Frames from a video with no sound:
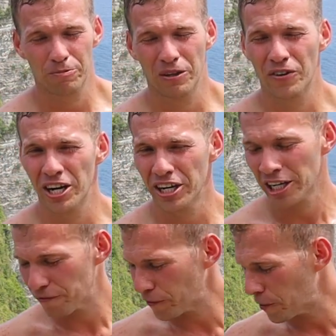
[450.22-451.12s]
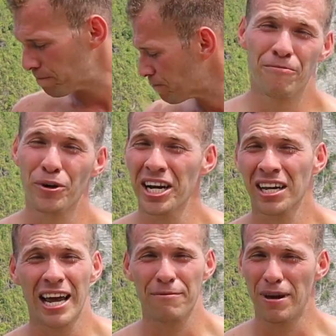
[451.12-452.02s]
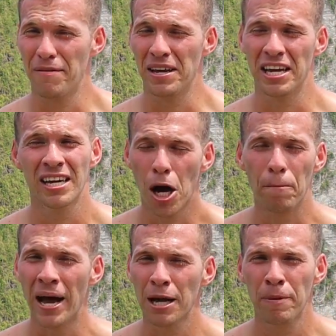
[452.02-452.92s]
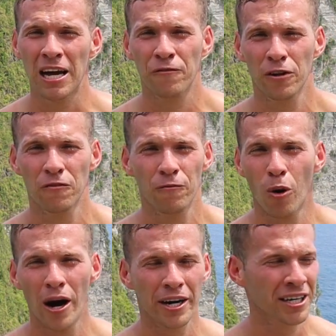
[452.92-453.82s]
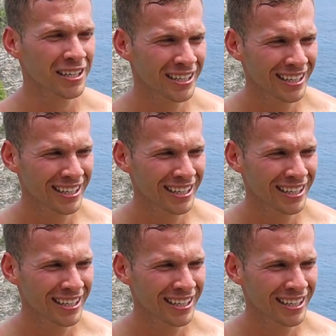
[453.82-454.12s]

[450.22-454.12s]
just be very careful. And bring like maybe a backpack full of water.